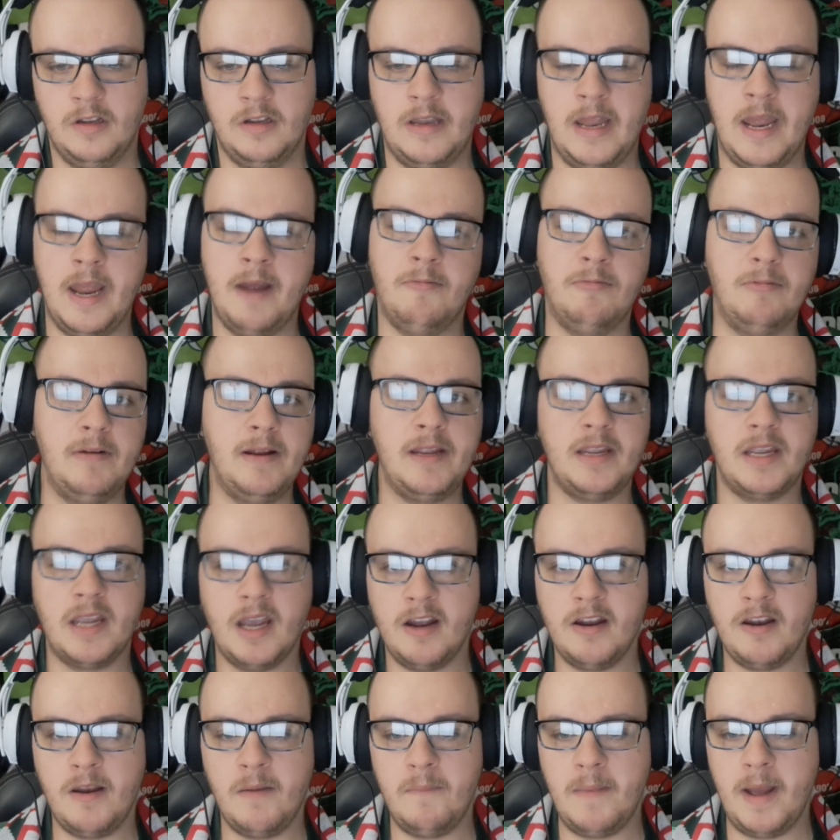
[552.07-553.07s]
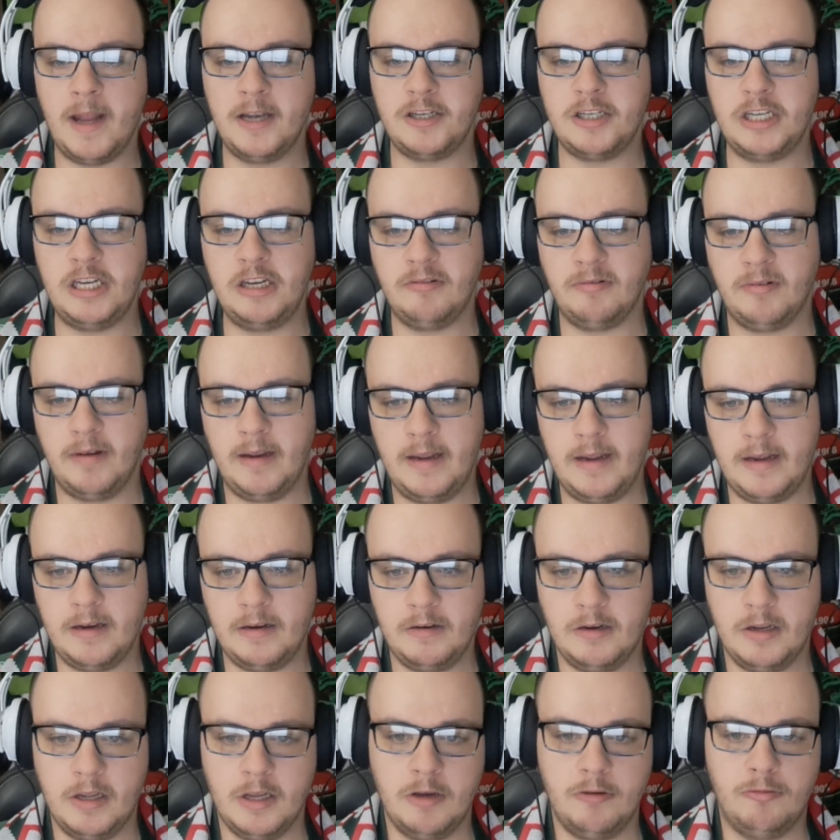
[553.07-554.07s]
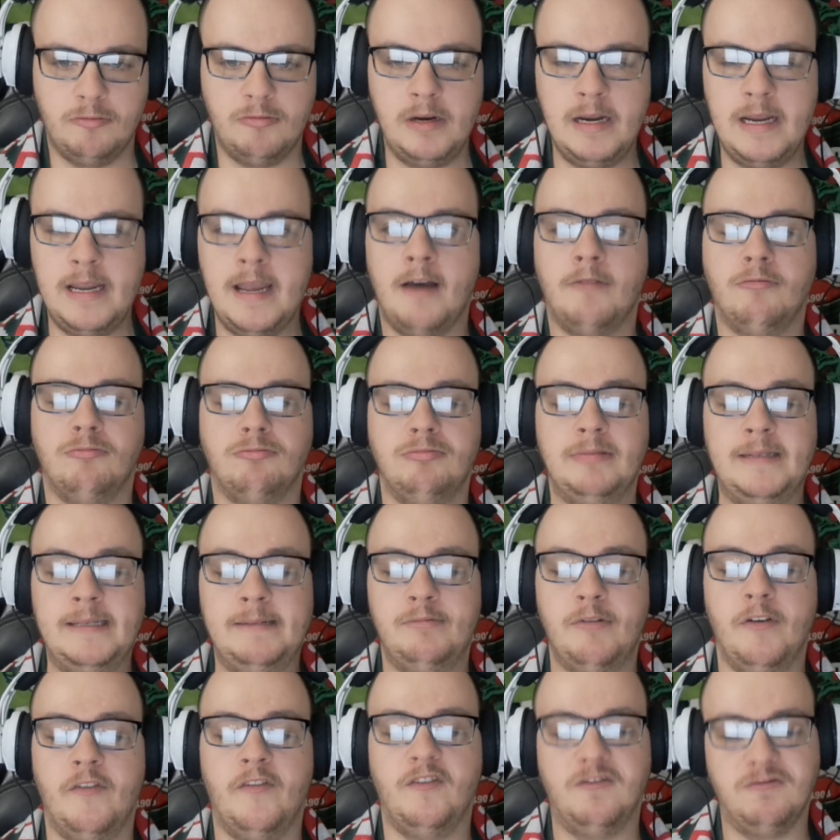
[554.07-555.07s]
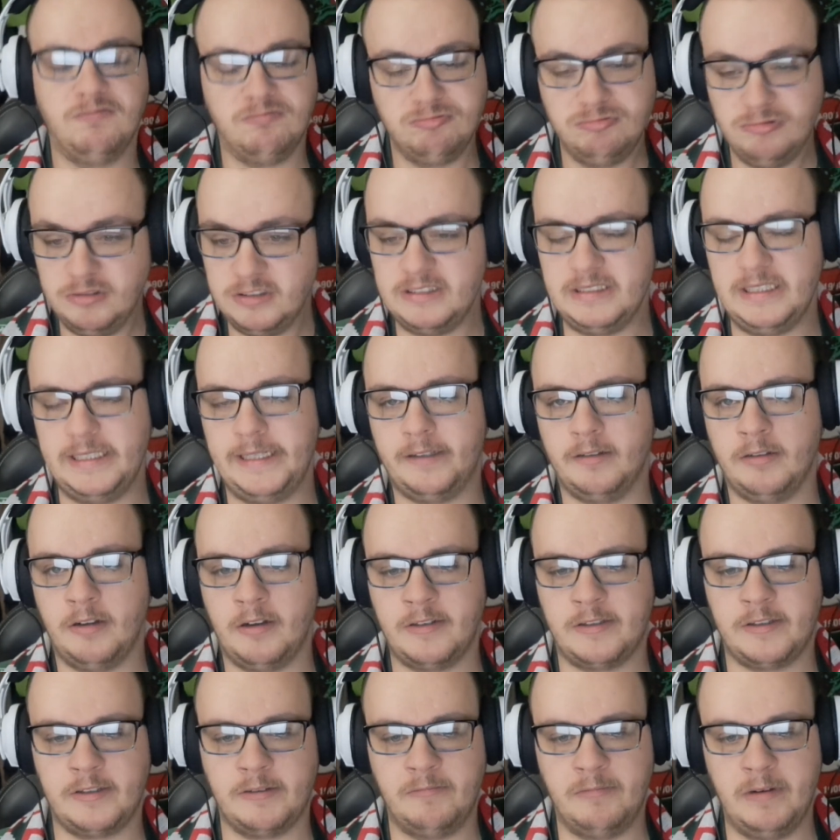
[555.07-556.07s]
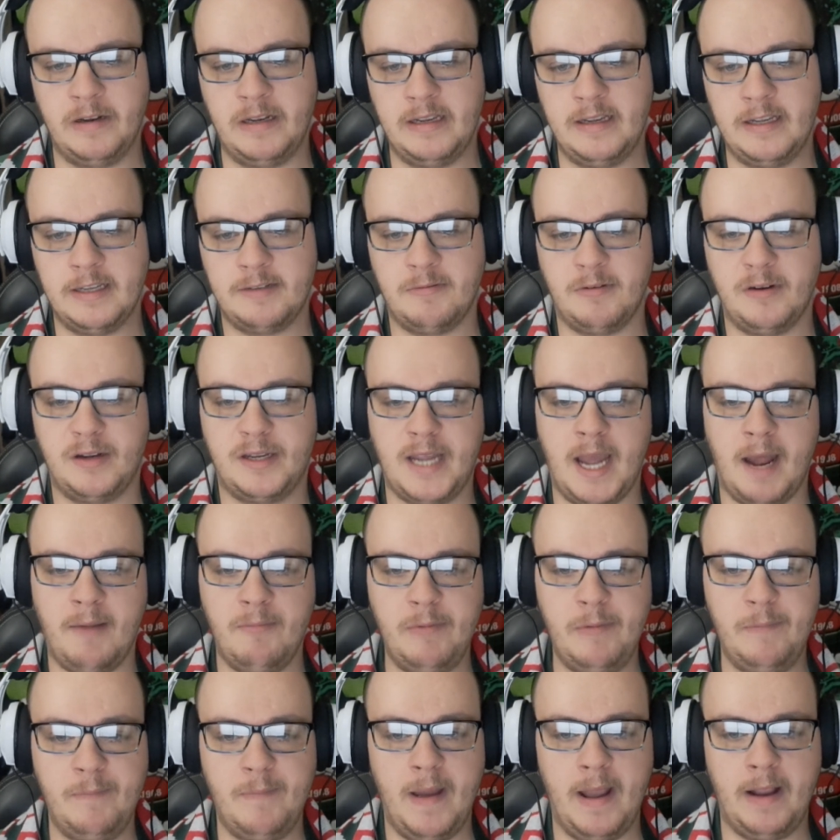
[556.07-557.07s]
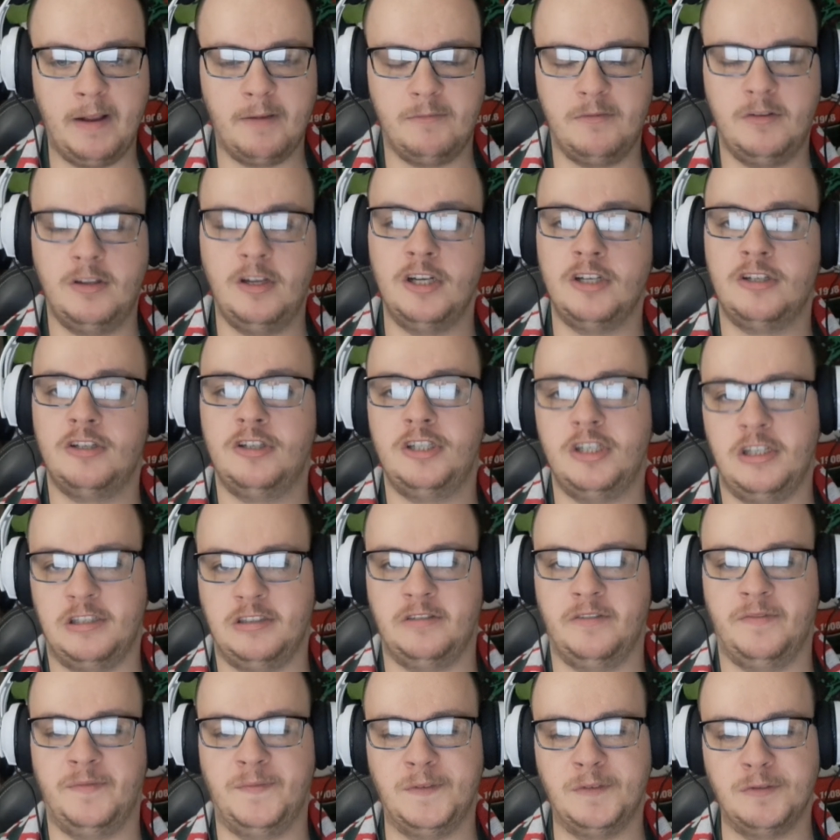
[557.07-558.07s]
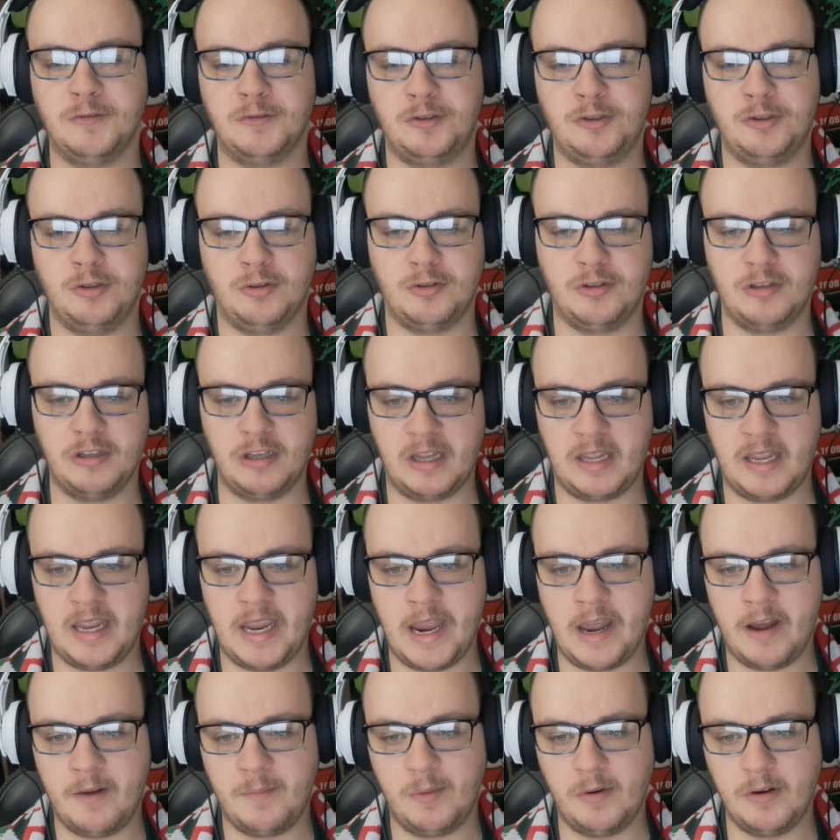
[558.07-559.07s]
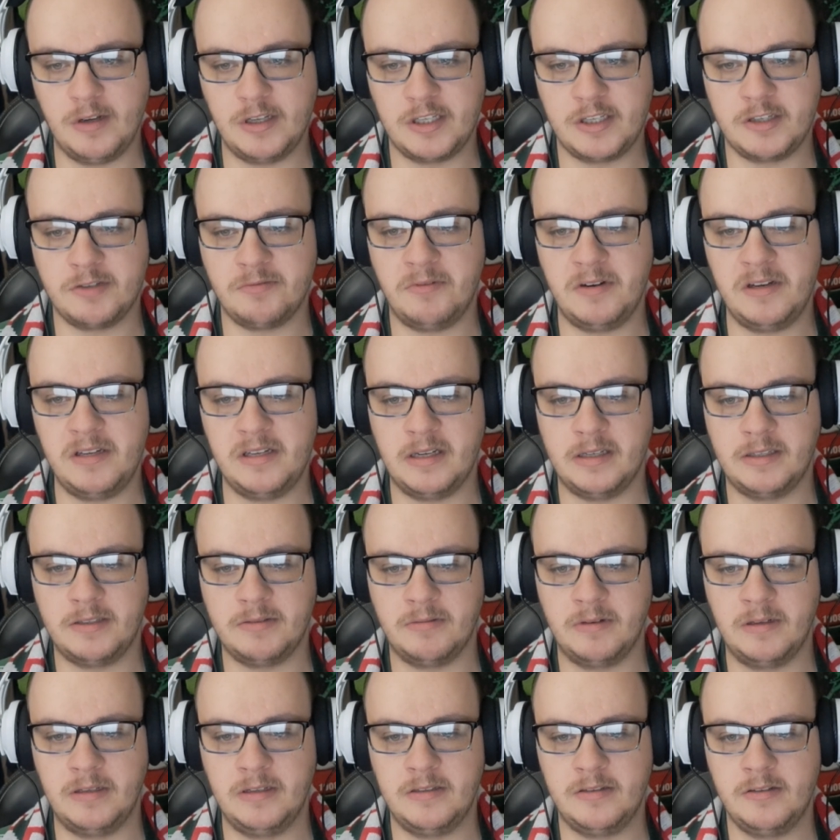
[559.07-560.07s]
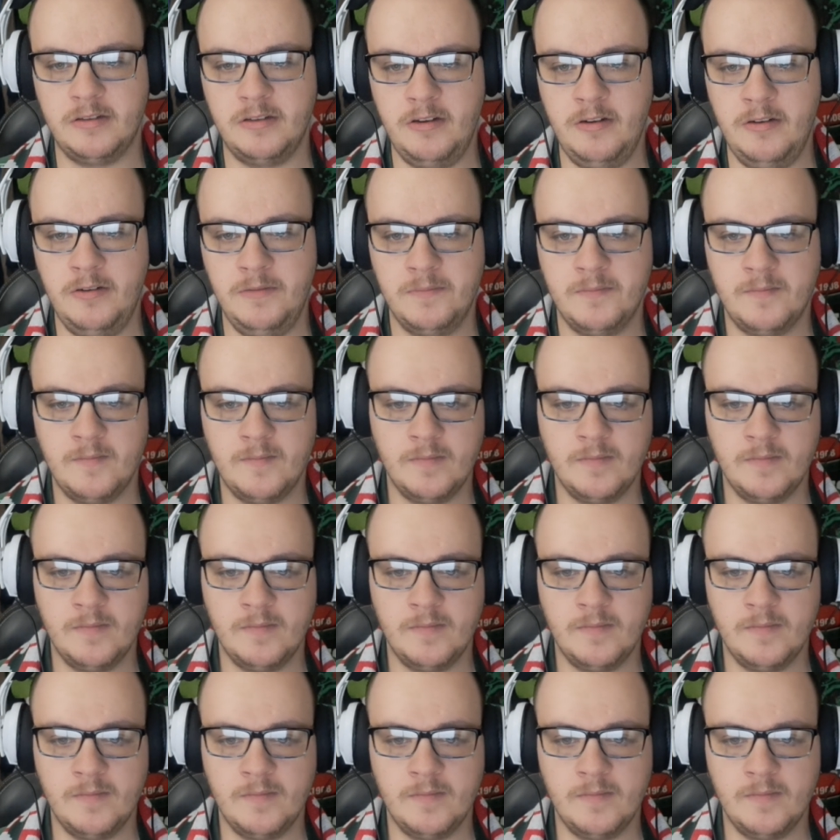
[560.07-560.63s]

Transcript: Then we go to Magic Round. We were really close to winning this one, coming back just a fall short to the Cowboys, 28-22.